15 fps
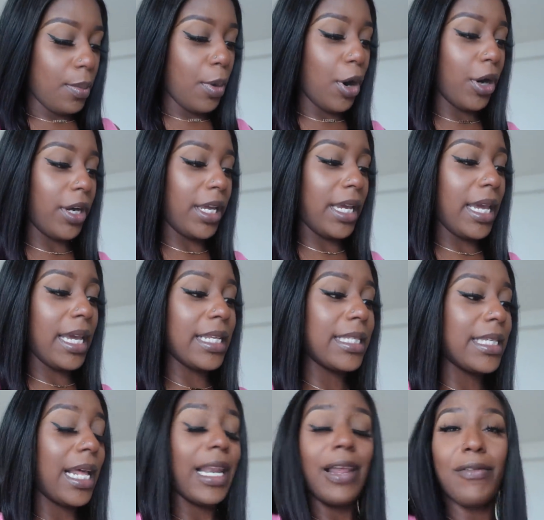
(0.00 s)
party.
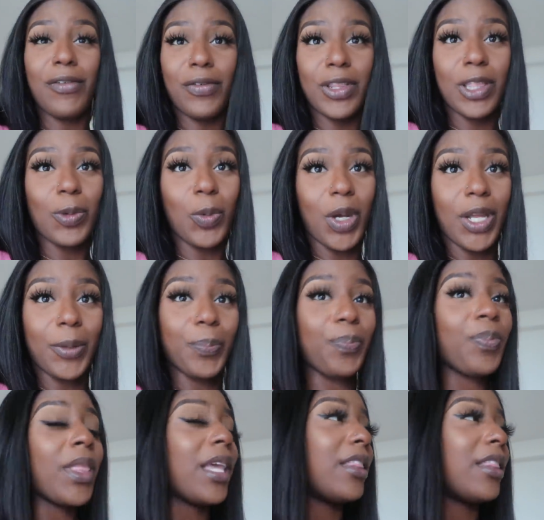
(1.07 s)
It's 11:51.